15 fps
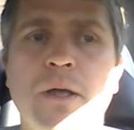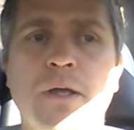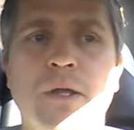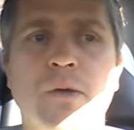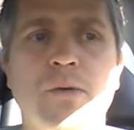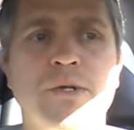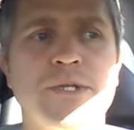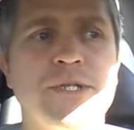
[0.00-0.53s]

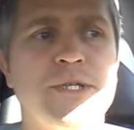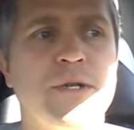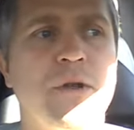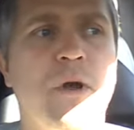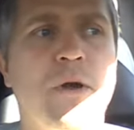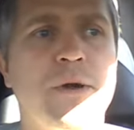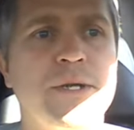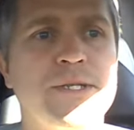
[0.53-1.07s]
You were just an
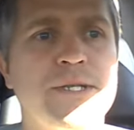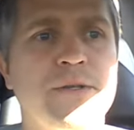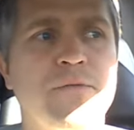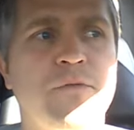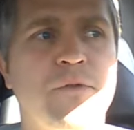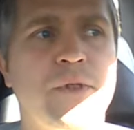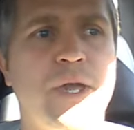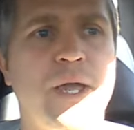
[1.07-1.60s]
artisan
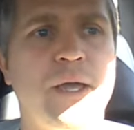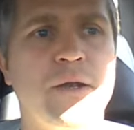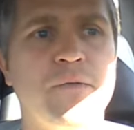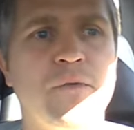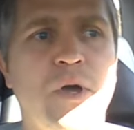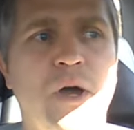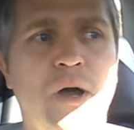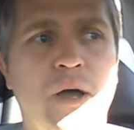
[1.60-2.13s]
for the hand of
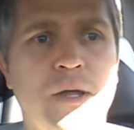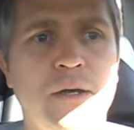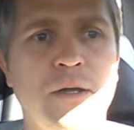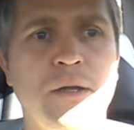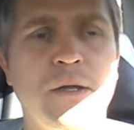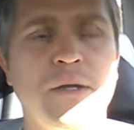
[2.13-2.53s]
God,